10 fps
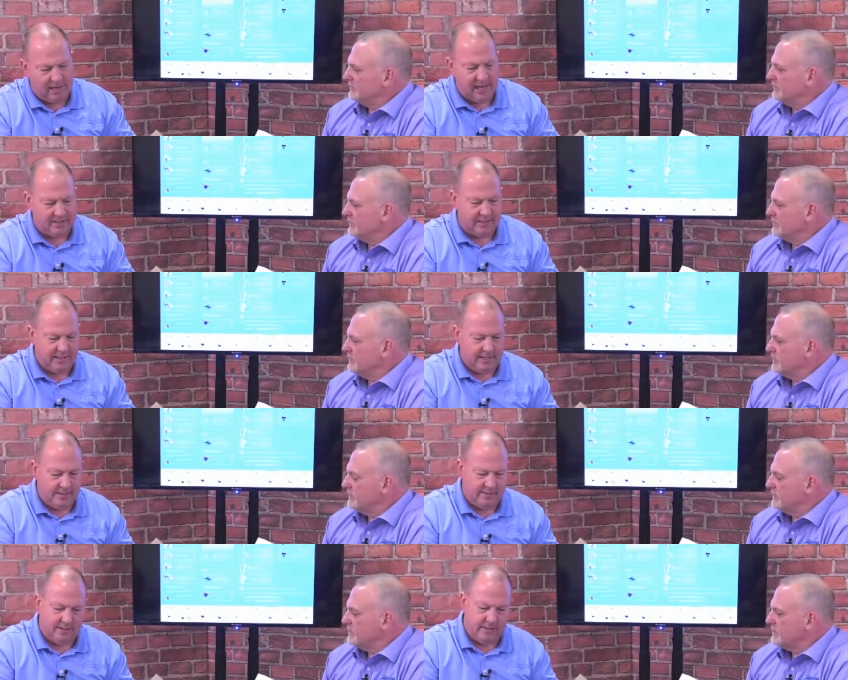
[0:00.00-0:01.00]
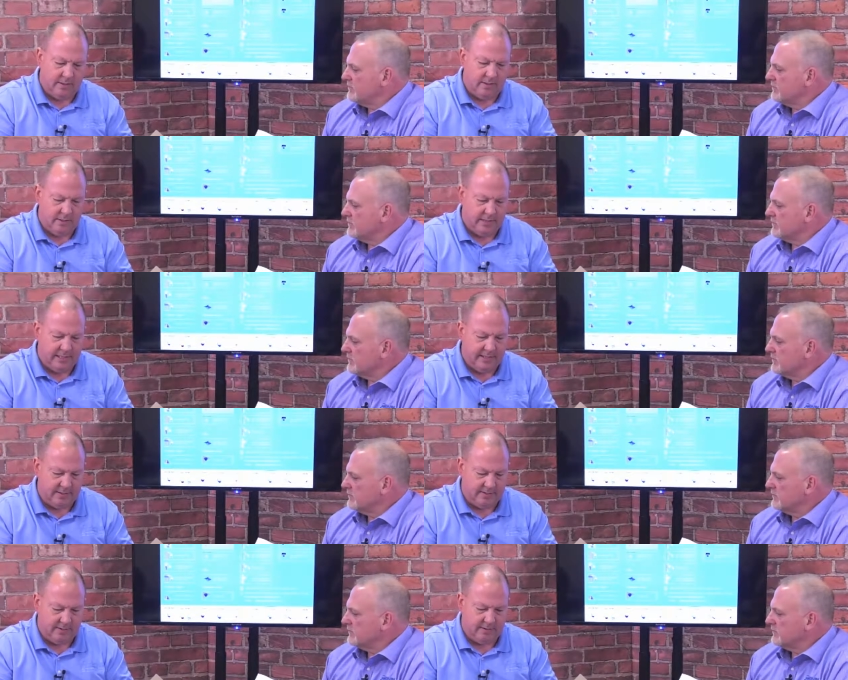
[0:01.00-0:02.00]
Speaker 1: box is
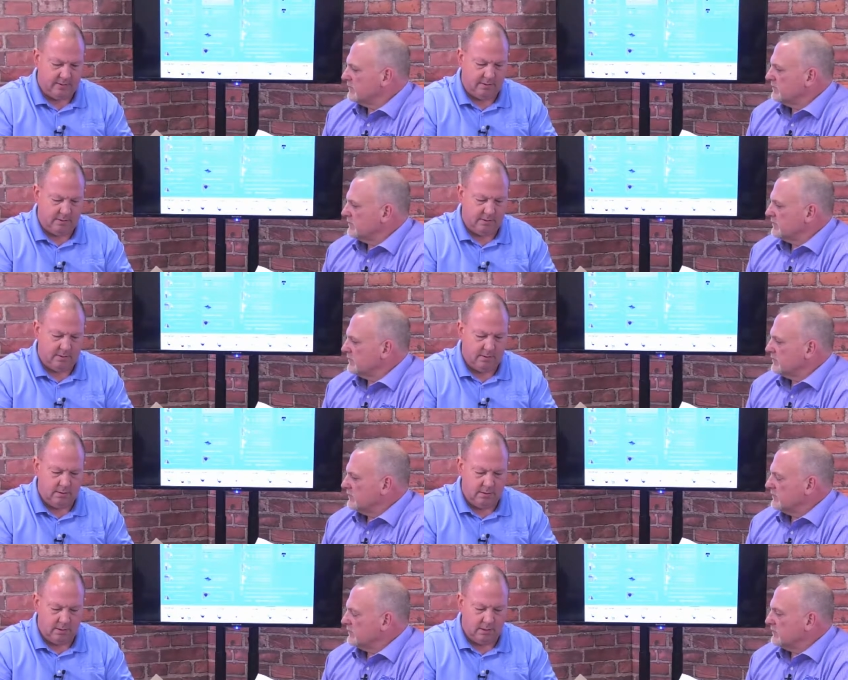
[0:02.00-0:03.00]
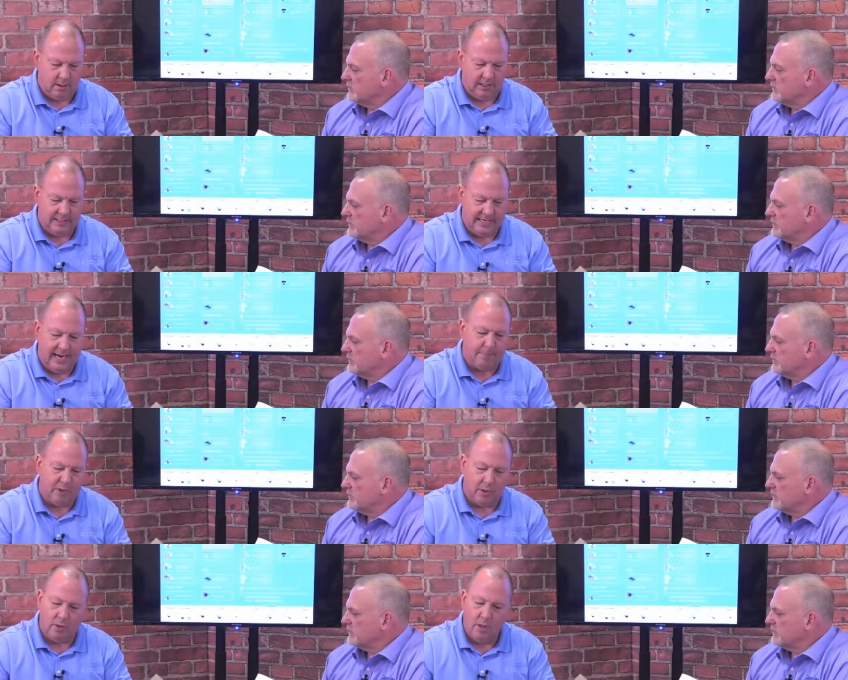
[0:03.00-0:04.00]
this little
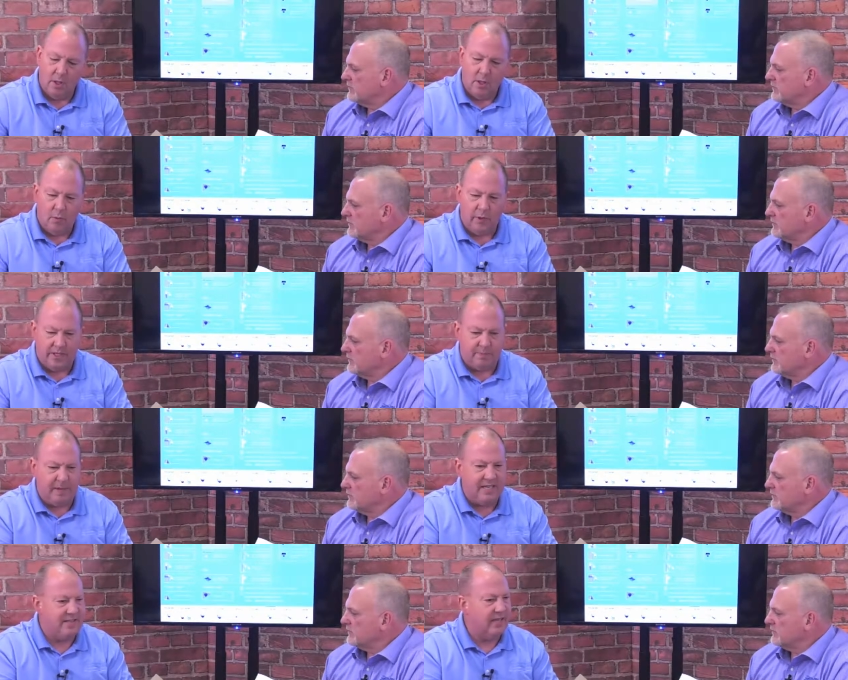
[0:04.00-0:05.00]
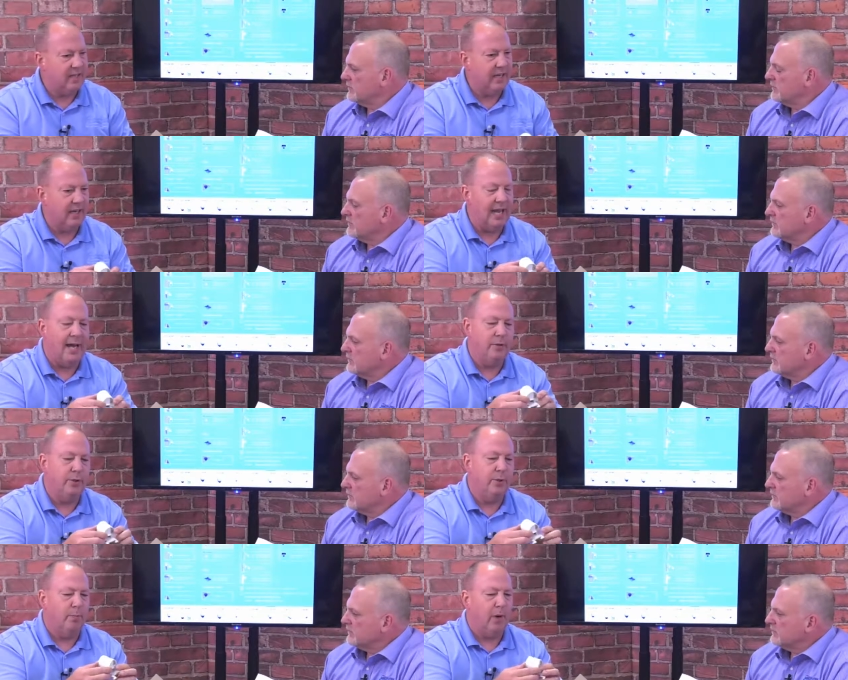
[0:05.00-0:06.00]
adapter, which basically allows
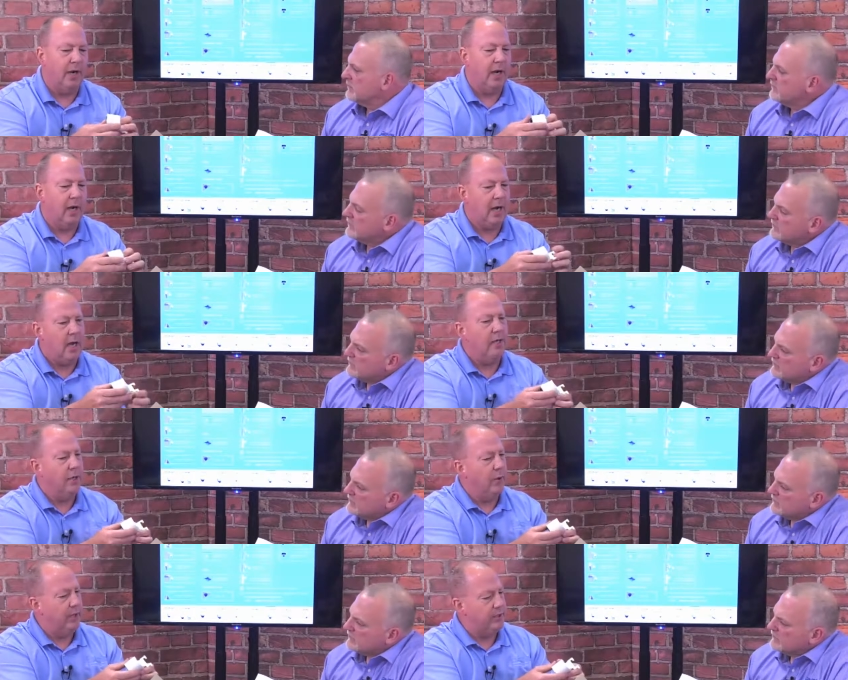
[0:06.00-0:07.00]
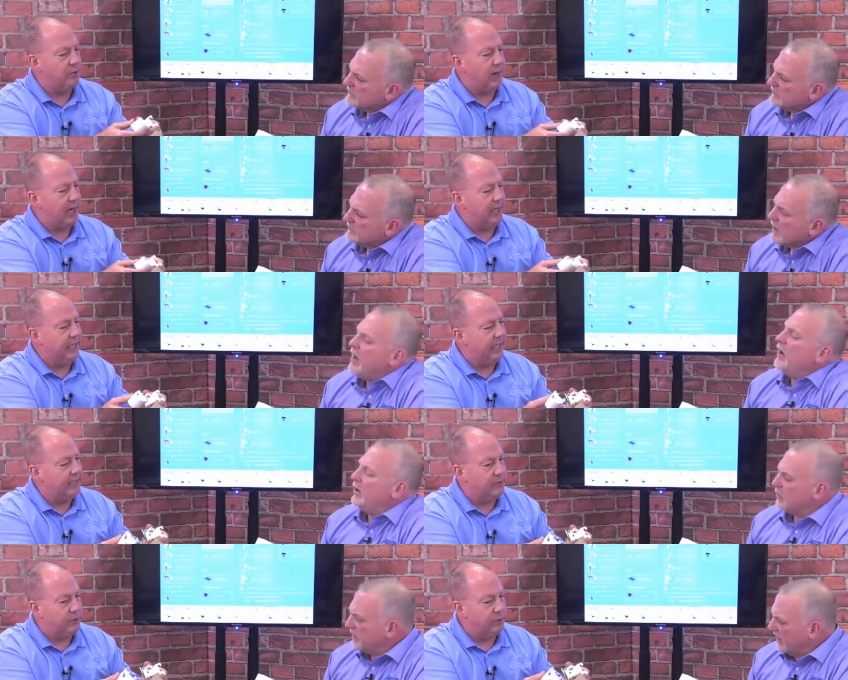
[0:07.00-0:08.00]
you to bring conduit directly
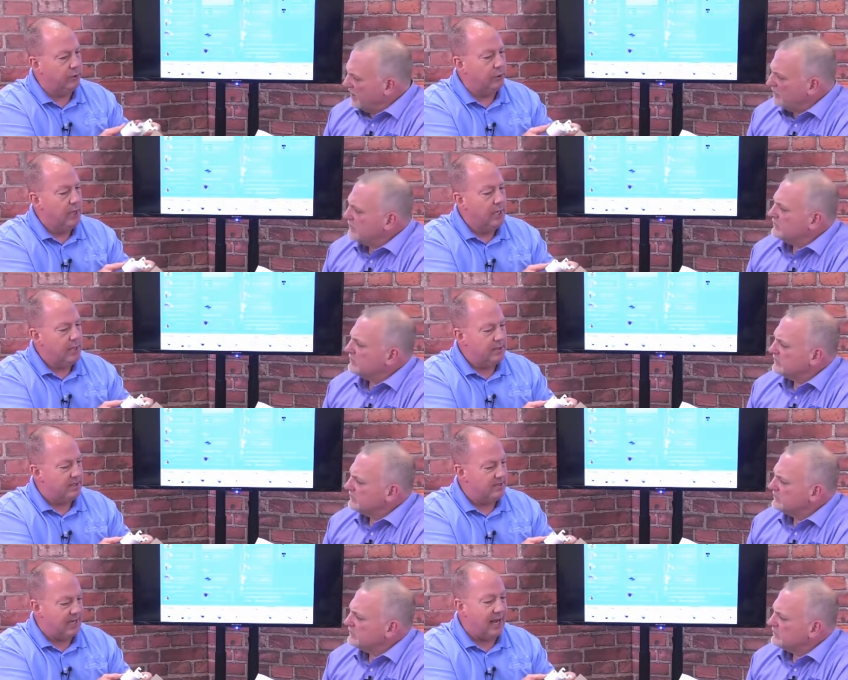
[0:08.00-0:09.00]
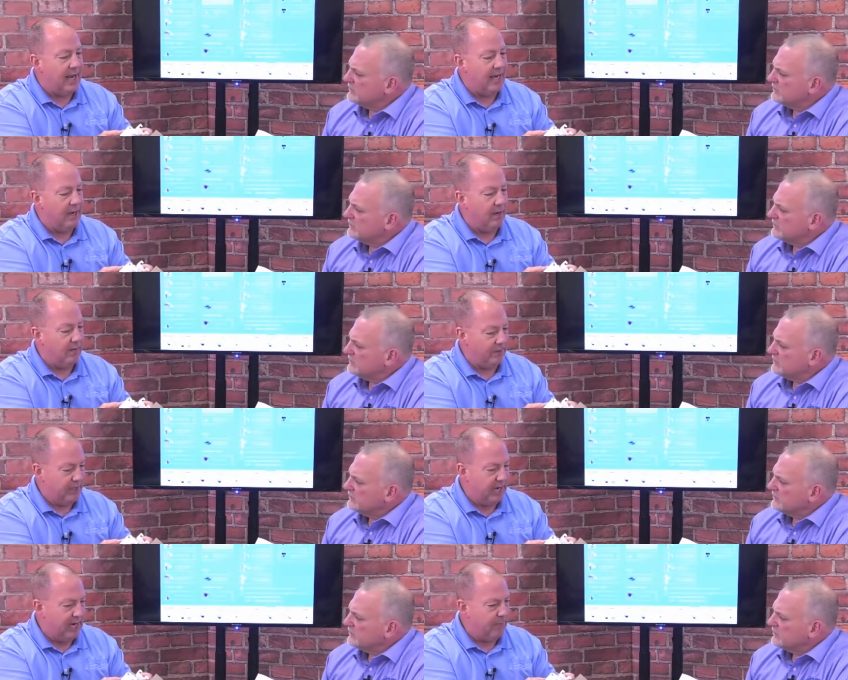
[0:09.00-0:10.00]
into okay. the side of the
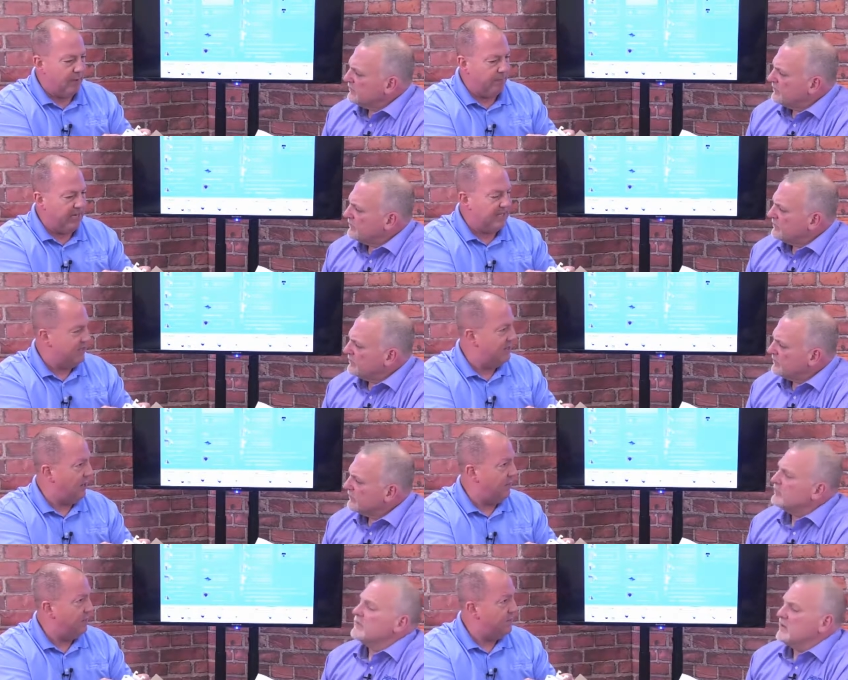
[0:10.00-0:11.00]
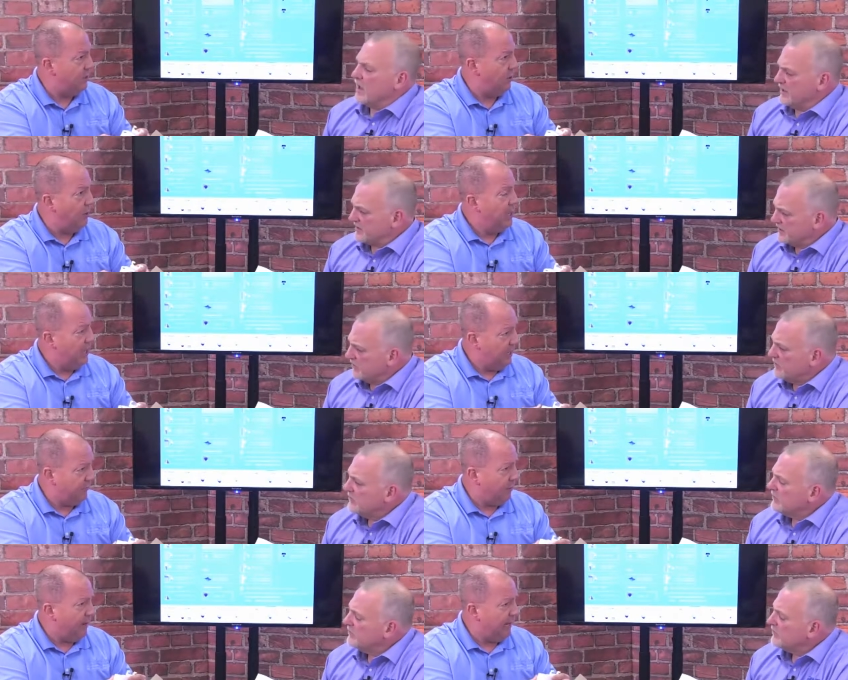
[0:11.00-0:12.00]
camera base itself. So nice.
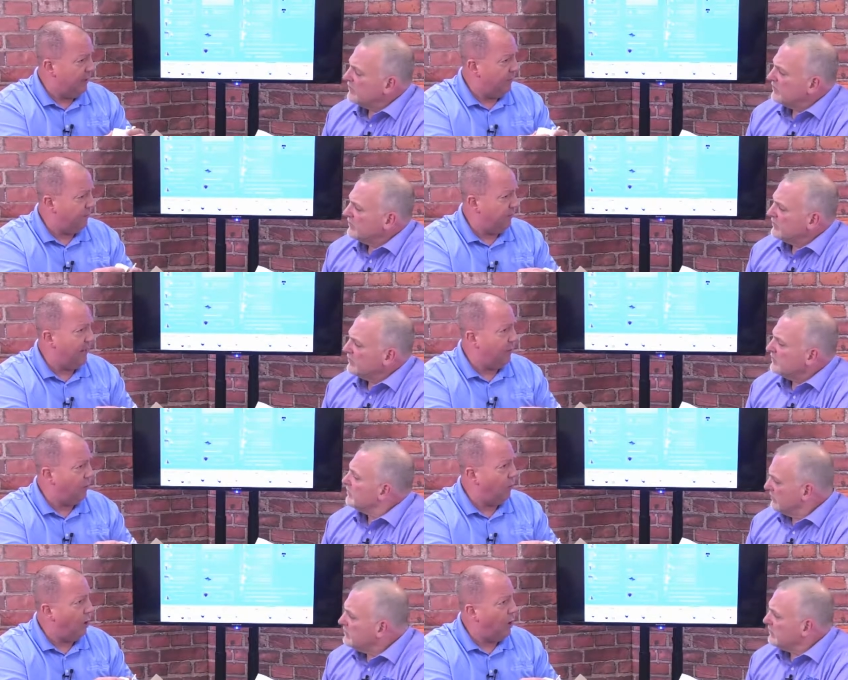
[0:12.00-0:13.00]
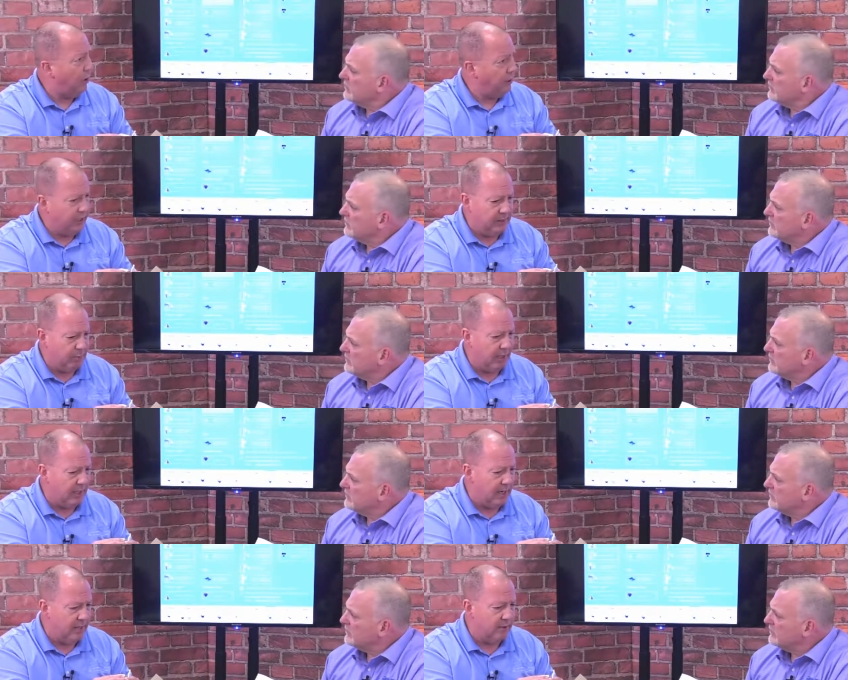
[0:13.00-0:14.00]
if you're mounting it flat on a wall mm -hmm. and you need to bring
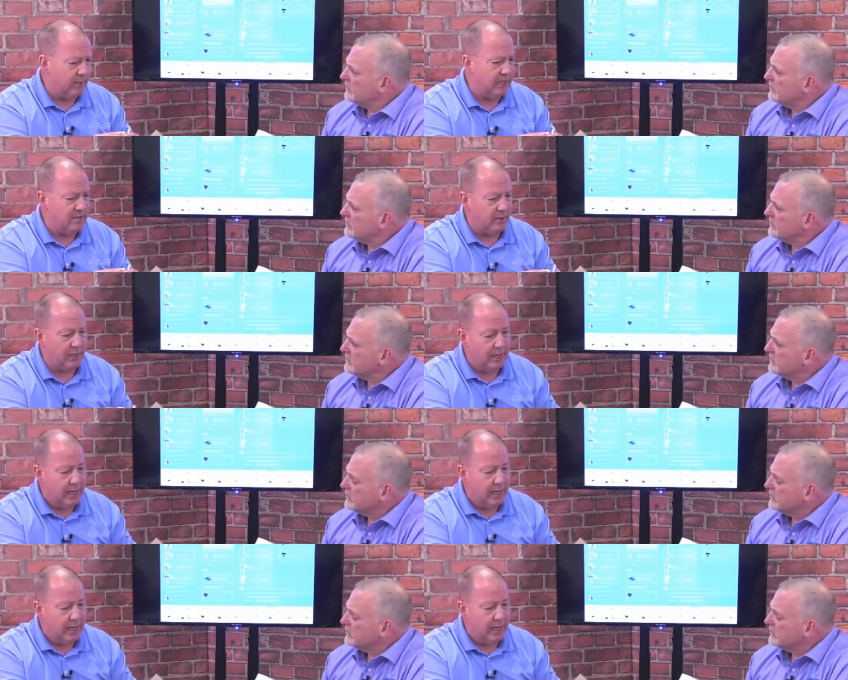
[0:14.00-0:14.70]
conduit into it,